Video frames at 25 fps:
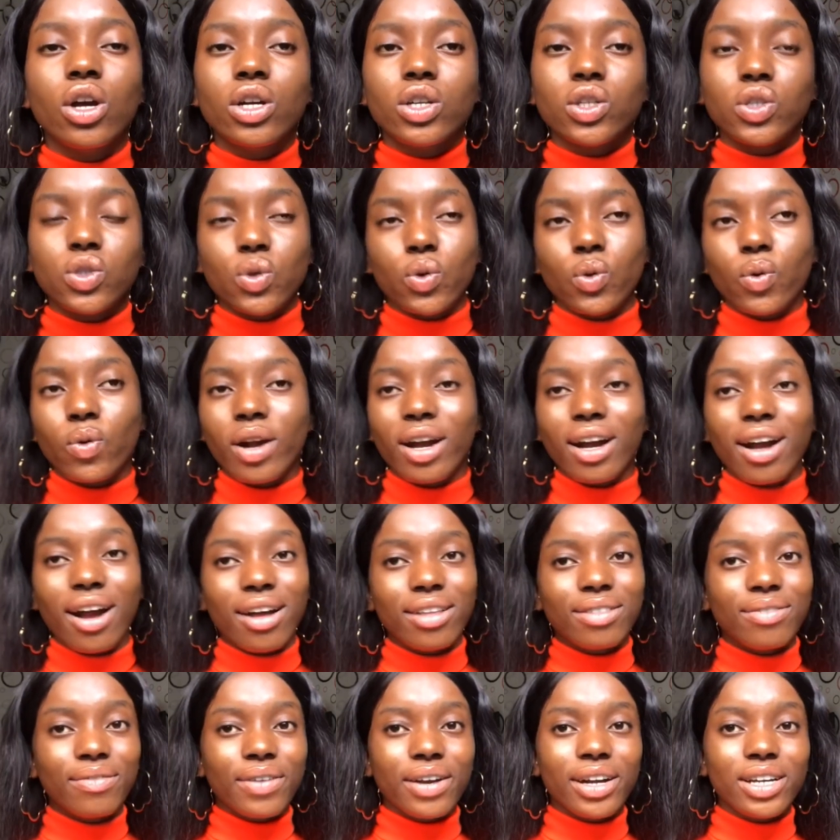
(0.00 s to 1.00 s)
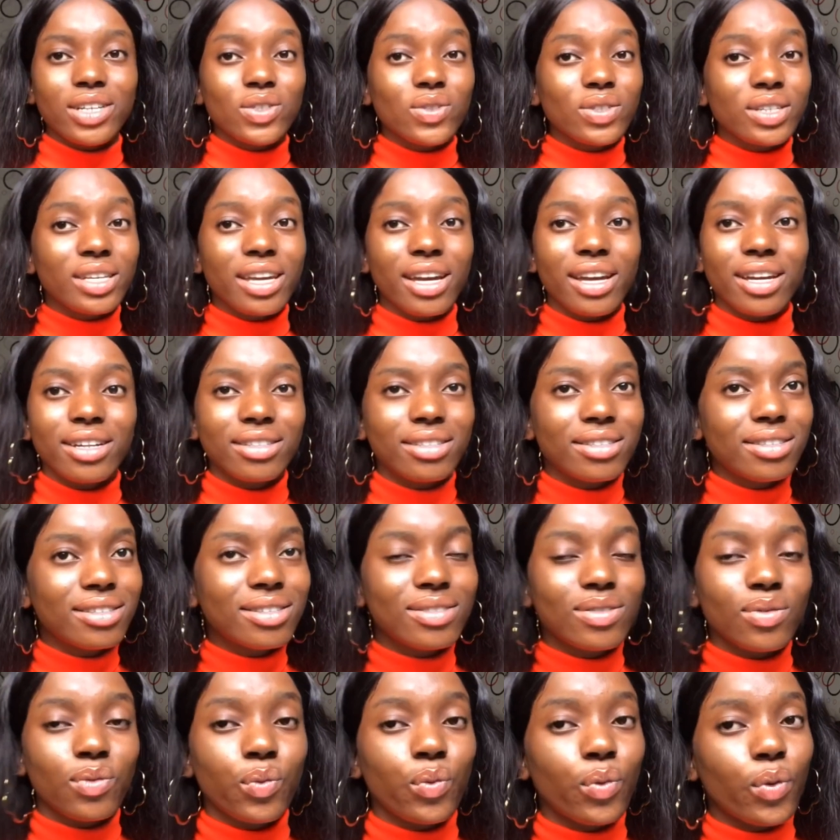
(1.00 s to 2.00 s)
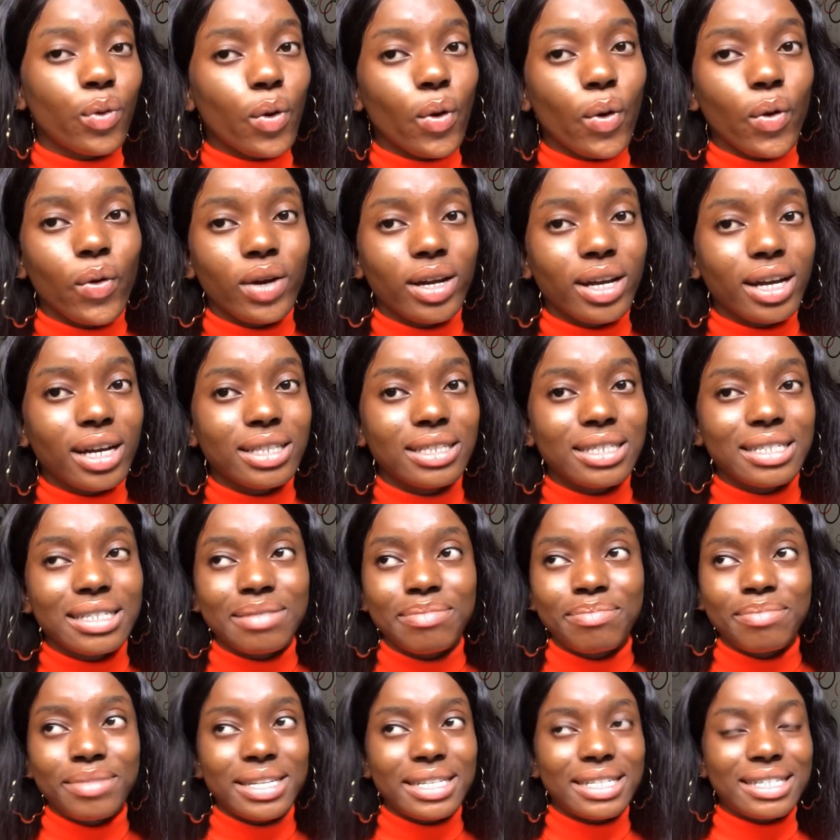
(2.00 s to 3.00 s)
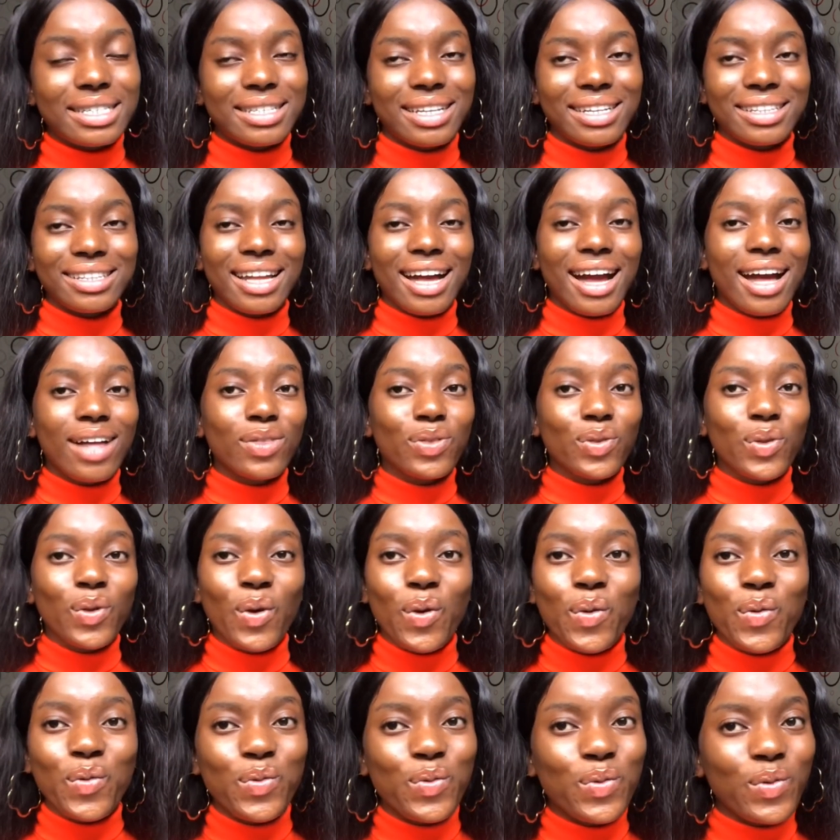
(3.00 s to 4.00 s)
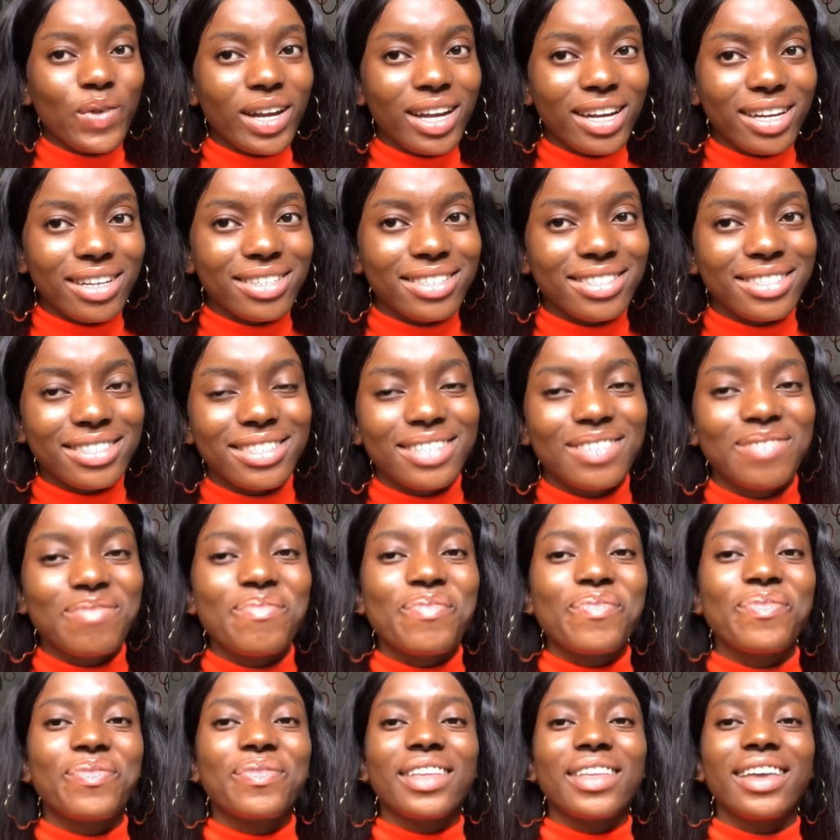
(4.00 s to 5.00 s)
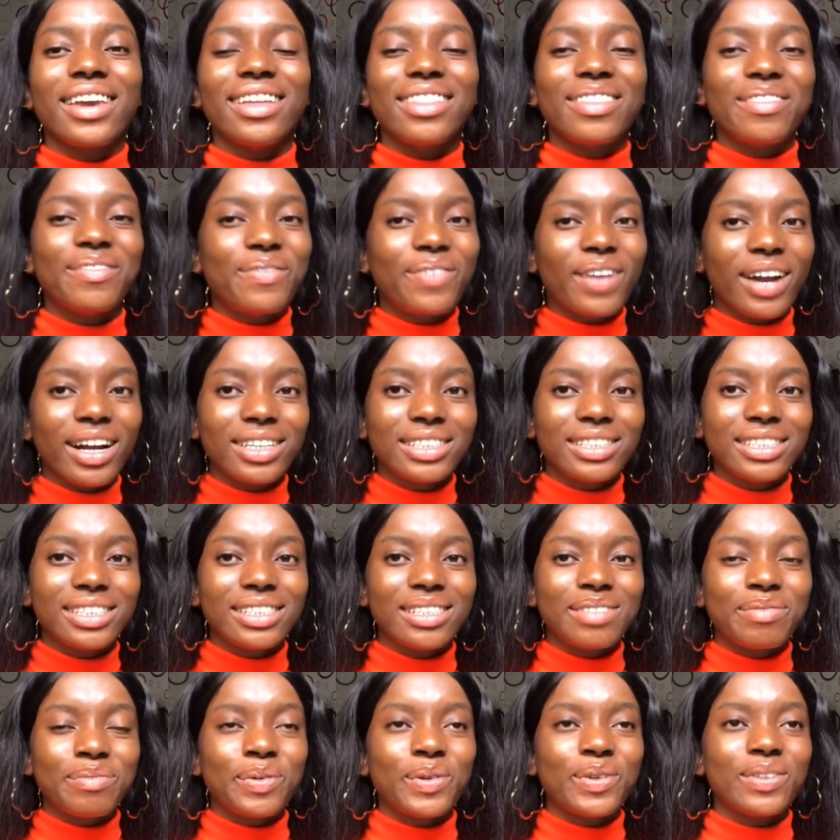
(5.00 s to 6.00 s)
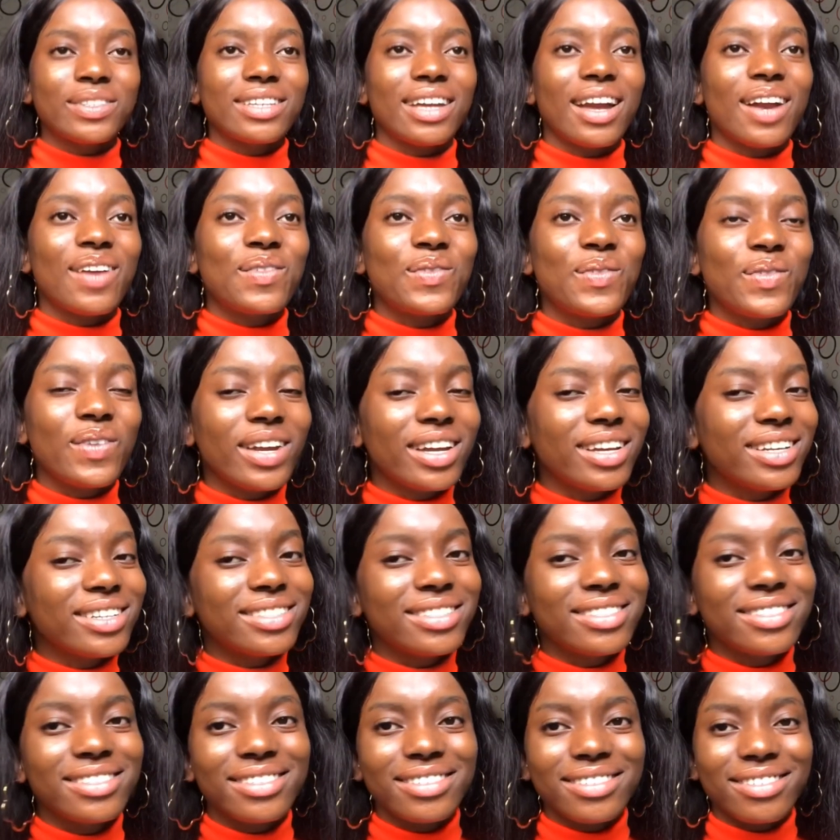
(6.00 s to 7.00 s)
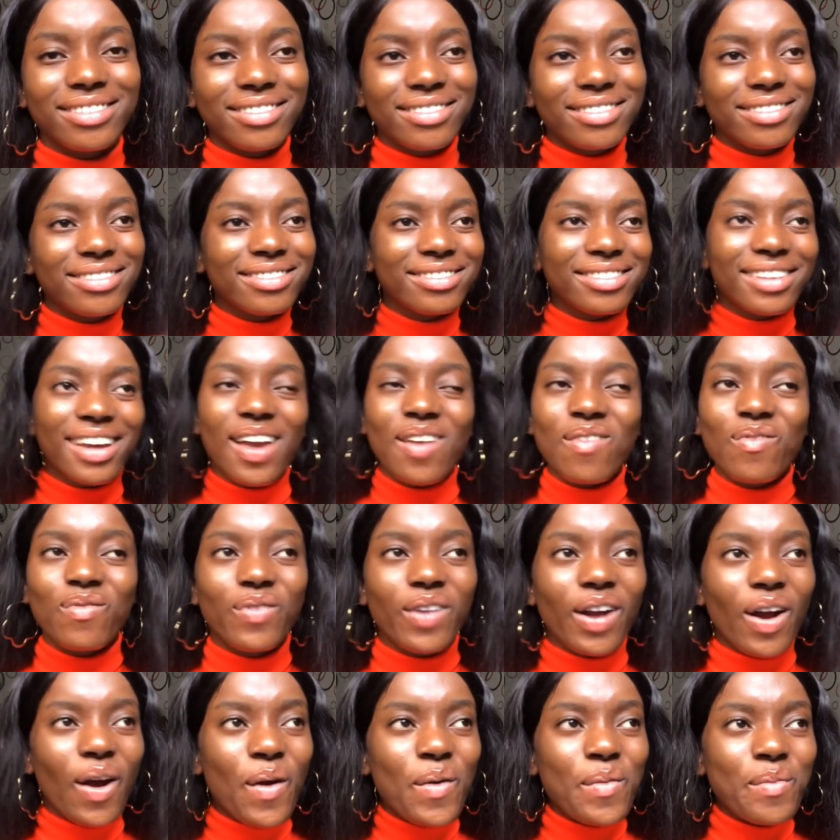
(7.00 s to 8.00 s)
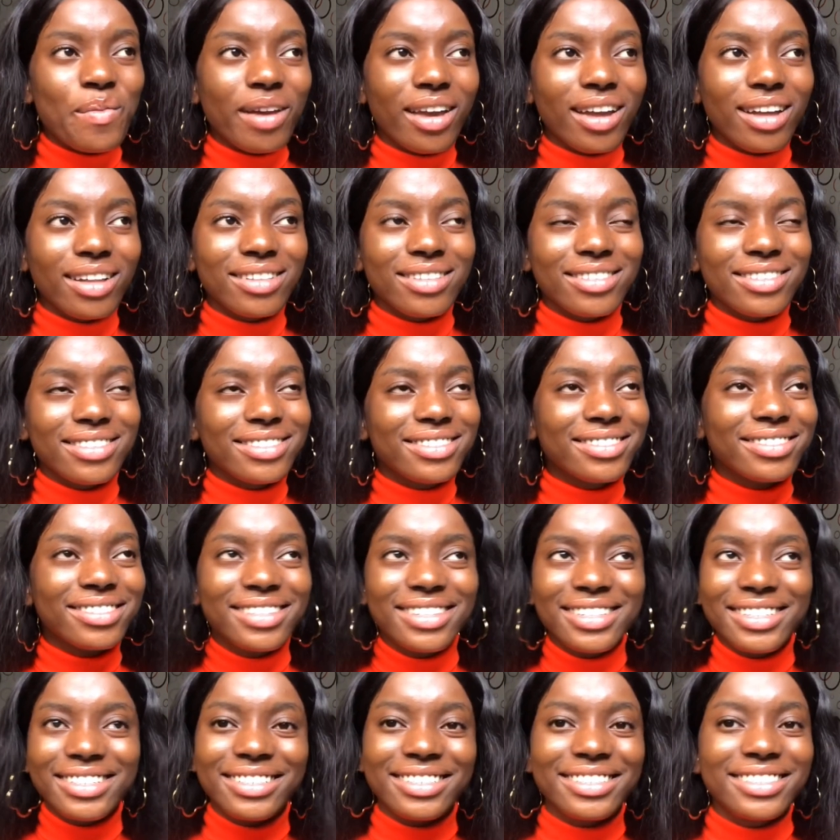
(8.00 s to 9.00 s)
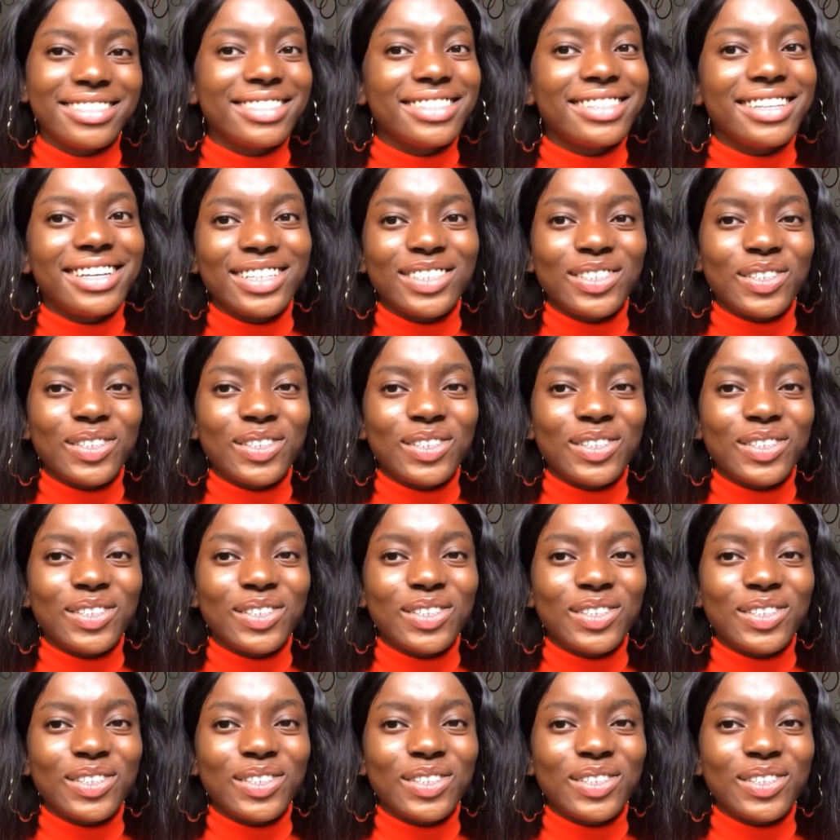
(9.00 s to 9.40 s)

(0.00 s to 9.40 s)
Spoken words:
So I advise you get raw organic meats that are not raised in the factory but are raised in the environment, in the